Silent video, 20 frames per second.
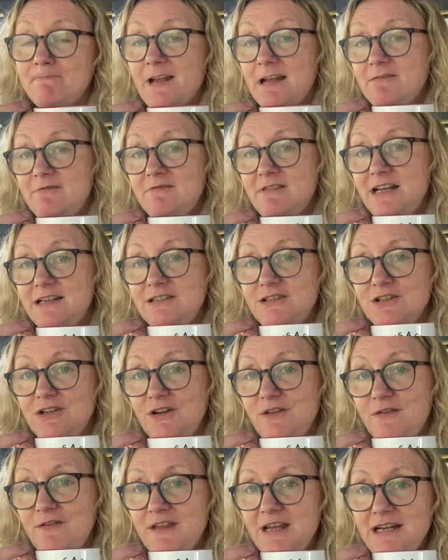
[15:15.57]
that's a
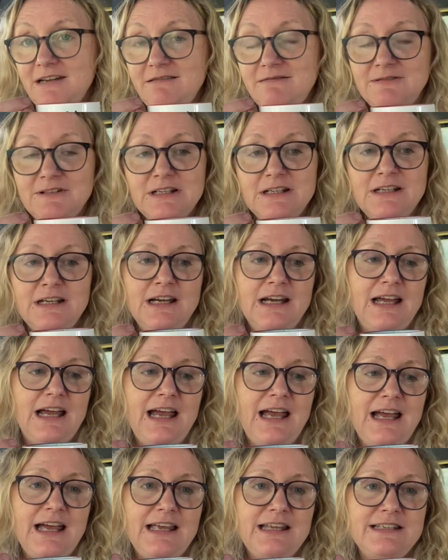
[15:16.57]
good thing.
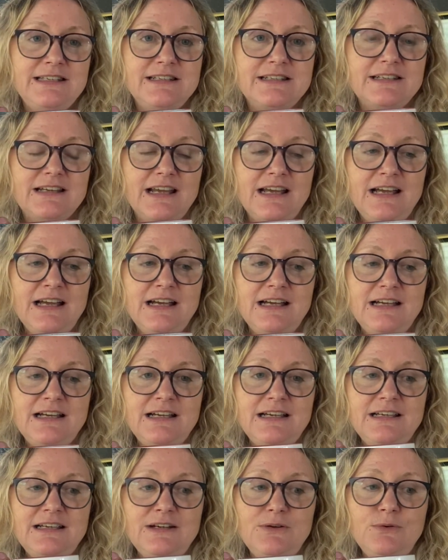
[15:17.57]
And
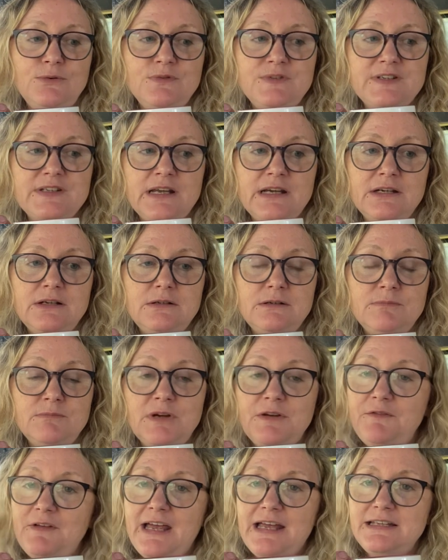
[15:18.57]
also my
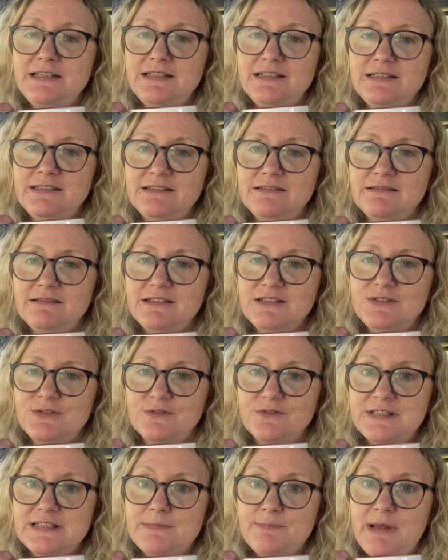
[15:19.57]
van didn't sort of
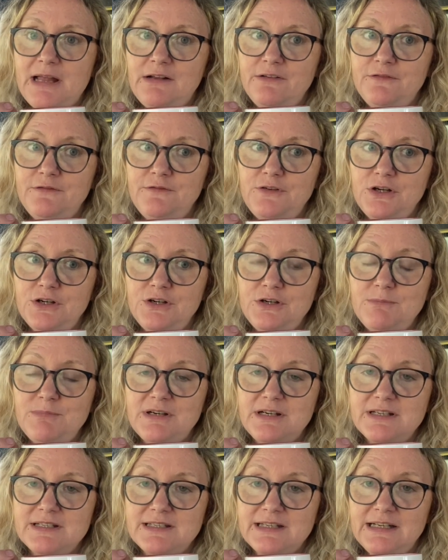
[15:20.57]
smell of food
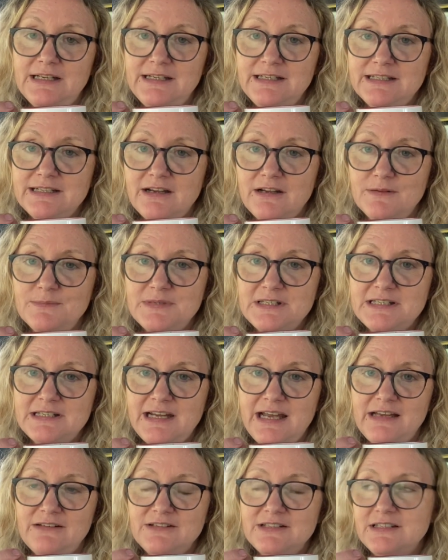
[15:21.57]
because the lid comes
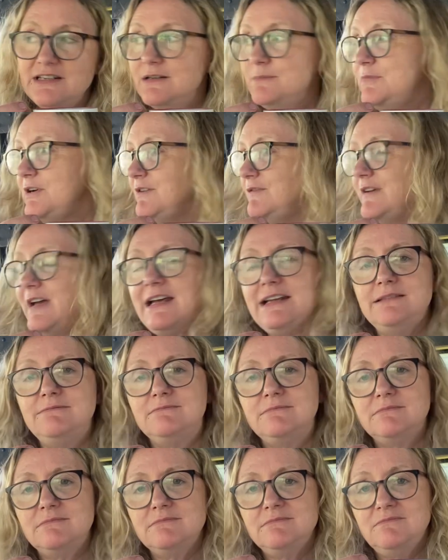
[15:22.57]
down, so my van
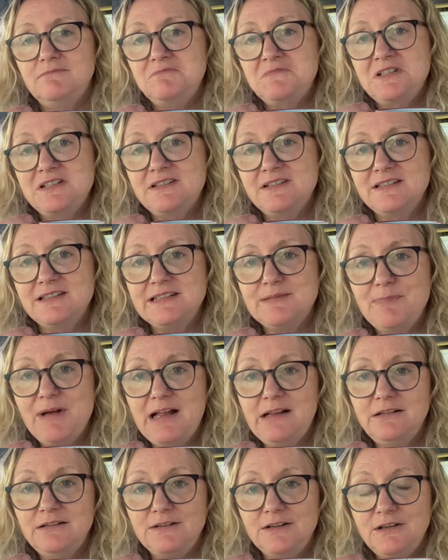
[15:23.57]
doesn't
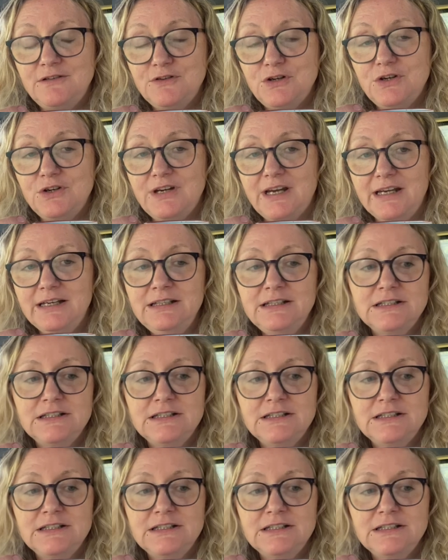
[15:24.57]
smell of cooking.